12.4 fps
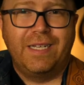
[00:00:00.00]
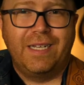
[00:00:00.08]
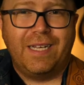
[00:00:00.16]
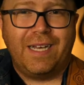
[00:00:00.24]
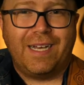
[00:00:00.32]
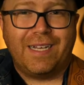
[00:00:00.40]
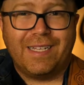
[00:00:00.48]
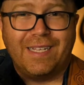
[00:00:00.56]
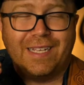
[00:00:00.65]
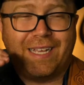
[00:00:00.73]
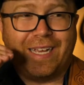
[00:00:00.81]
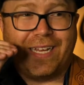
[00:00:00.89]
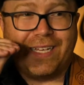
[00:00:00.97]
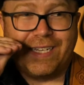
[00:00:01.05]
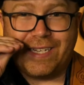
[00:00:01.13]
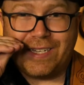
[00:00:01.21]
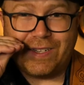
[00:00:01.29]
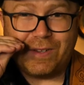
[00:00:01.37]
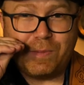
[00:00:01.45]

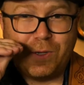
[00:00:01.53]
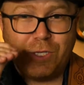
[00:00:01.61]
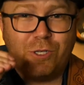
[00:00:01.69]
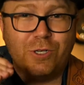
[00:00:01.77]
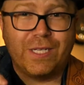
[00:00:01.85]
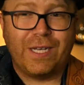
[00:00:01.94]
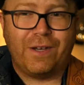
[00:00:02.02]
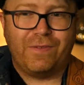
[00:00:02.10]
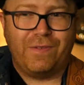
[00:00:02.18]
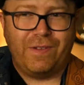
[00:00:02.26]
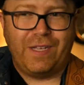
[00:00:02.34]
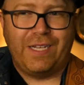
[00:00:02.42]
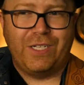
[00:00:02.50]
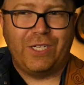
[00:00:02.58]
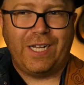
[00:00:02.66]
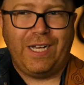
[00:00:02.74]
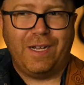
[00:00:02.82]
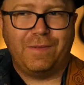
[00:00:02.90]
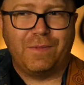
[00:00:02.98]
and push yourself each
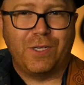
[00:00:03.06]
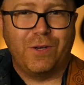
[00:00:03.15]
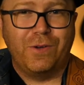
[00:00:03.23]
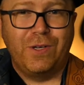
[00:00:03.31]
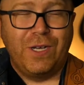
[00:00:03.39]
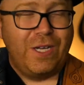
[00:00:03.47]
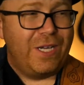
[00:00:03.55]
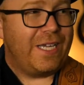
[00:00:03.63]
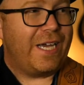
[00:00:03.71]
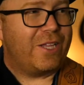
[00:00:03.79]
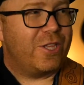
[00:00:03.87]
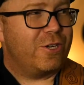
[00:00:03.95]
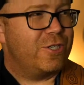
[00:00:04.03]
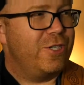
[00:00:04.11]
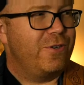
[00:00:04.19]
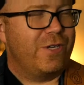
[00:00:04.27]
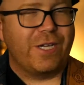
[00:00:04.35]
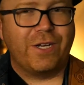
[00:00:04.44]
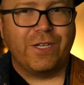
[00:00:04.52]
time. So yeah, there's
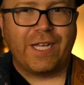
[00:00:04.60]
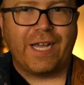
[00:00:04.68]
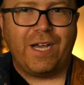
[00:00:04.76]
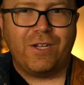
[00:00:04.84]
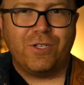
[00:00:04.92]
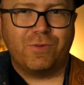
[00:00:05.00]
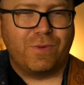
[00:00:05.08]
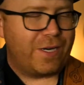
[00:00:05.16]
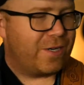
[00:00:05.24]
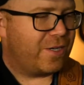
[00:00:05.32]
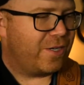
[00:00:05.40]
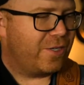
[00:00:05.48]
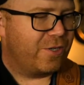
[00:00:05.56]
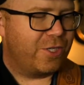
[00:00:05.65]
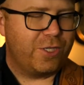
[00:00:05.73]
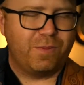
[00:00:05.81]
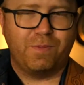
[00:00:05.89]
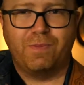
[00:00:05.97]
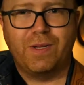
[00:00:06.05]
noodling on the couch where you're
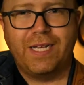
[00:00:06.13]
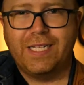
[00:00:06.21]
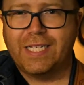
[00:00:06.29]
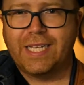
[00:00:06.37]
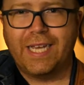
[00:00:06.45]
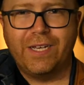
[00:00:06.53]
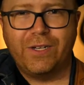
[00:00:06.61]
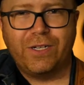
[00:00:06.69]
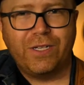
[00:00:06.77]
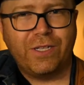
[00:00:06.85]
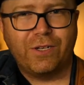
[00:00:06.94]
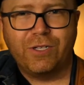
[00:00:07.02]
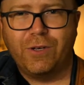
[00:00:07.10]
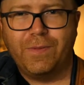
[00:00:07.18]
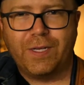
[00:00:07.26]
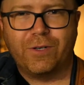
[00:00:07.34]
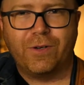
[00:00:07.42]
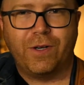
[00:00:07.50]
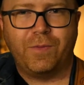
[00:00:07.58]
just playing the scale, there's no
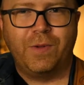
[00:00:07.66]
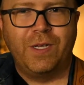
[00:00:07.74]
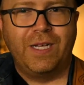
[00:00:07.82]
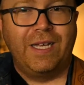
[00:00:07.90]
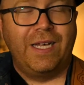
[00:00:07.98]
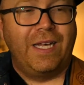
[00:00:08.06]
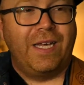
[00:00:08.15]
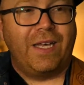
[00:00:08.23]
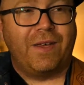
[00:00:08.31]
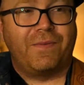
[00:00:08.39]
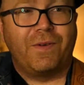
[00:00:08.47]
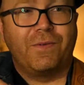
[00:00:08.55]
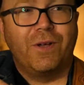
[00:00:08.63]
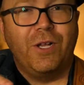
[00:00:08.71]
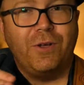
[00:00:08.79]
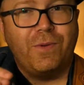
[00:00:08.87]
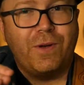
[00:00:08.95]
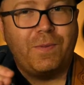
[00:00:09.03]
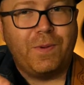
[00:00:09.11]
metronome. If you really
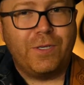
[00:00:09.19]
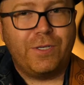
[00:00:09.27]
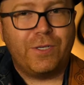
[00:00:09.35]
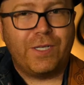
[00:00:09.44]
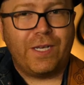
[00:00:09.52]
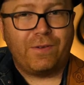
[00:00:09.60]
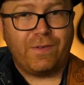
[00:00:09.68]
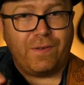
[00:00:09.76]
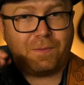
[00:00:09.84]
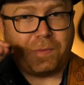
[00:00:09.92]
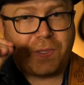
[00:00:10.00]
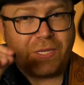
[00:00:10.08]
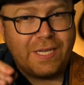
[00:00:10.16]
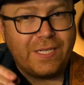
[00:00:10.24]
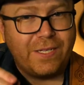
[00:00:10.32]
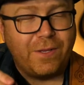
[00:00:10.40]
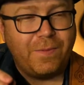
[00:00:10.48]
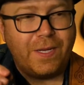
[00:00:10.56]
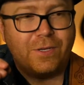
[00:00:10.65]
want to push yourself, play
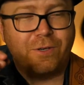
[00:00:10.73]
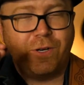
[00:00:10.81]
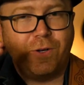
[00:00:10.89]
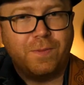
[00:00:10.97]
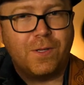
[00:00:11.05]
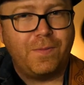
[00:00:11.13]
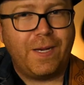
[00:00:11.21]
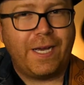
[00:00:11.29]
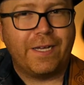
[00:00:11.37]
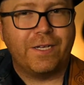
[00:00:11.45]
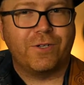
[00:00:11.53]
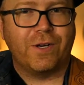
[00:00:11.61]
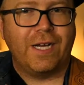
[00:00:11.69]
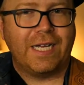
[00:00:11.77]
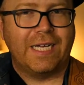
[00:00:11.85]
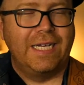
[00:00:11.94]
to the metronome or the backing track,